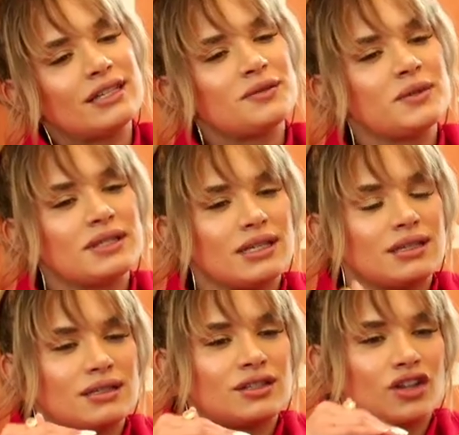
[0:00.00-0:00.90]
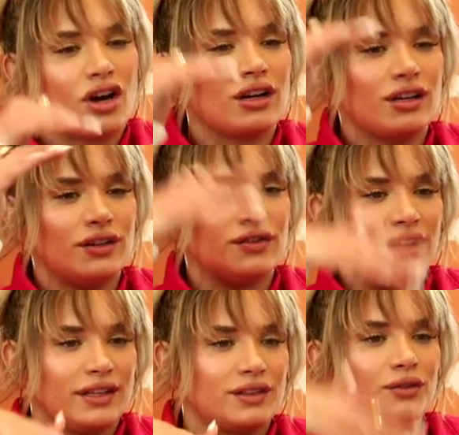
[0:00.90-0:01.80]
um, was like the start of
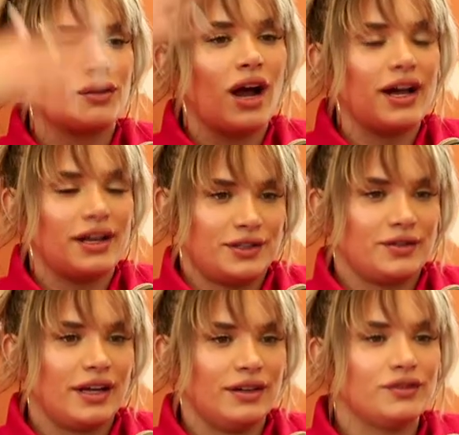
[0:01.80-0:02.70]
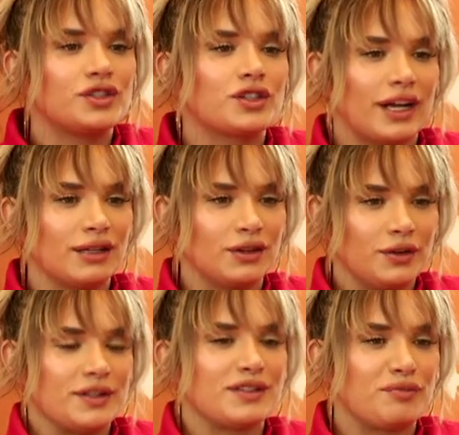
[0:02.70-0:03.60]
like the rise, right, of Trey
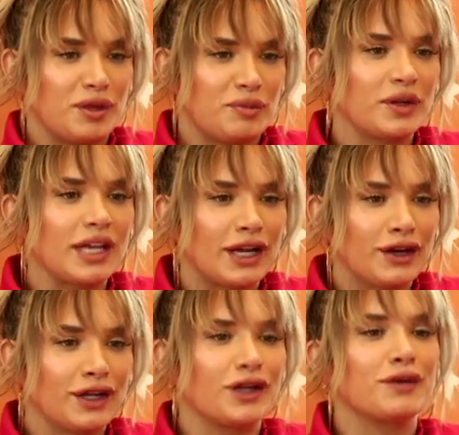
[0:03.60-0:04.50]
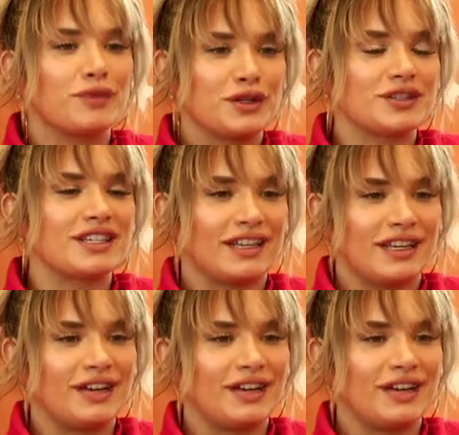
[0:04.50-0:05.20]
Lewis, of people yeah, hearing your yeah. music and